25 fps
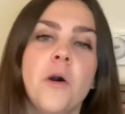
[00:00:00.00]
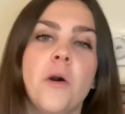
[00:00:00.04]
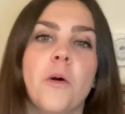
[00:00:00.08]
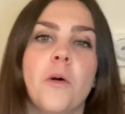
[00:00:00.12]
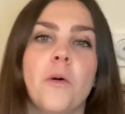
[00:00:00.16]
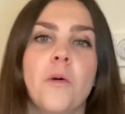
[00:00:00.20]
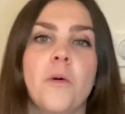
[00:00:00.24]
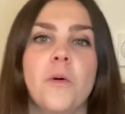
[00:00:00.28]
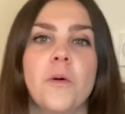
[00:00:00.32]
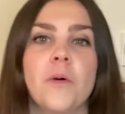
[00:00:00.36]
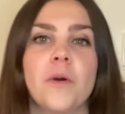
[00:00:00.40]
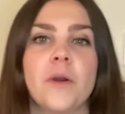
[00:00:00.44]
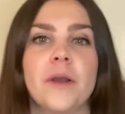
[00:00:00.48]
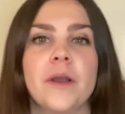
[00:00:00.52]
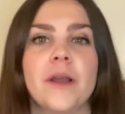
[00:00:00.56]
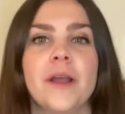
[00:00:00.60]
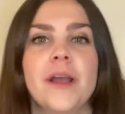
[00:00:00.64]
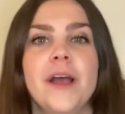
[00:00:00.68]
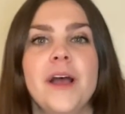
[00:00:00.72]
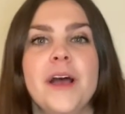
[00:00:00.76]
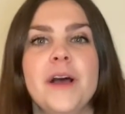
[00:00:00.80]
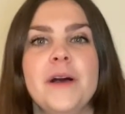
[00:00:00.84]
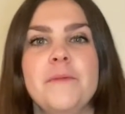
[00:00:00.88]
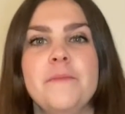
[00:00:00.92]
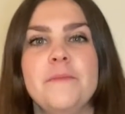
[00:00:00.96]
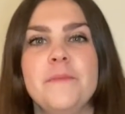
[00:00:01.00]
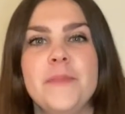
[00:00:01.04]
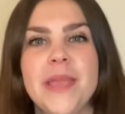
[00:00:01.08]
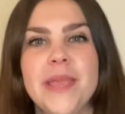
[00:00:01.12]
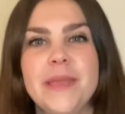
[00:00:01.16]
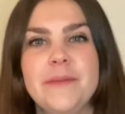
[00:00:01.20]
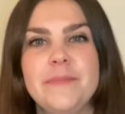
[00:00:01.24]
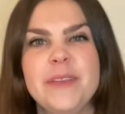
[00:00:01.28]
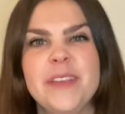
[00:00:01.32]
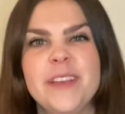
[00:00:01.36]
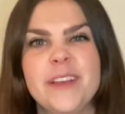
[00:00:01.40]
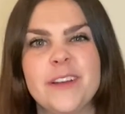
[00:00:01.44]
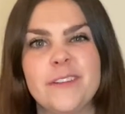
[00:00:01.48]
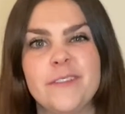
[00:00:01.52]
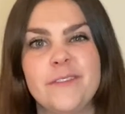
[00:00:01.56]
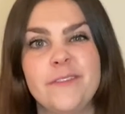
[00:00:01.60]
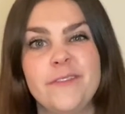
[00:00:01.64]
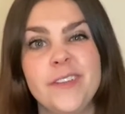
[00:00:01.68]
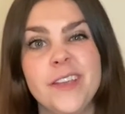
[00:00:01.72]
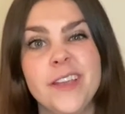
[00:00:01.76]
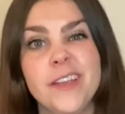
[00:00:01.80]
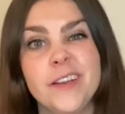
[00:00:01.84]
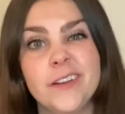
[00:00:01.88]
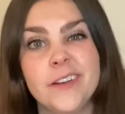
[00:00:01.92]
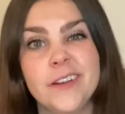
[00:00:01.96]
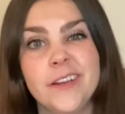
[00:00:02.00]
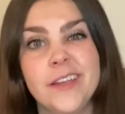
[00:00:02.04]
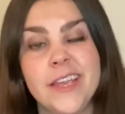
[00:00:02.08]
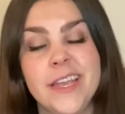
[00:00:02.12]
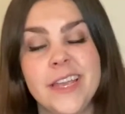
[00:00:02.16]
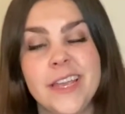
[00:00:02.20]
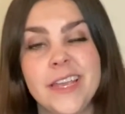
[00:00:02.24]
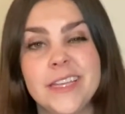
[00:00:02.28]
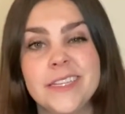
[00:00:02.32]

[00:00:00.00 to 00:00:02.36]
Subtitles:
or maybe your fingering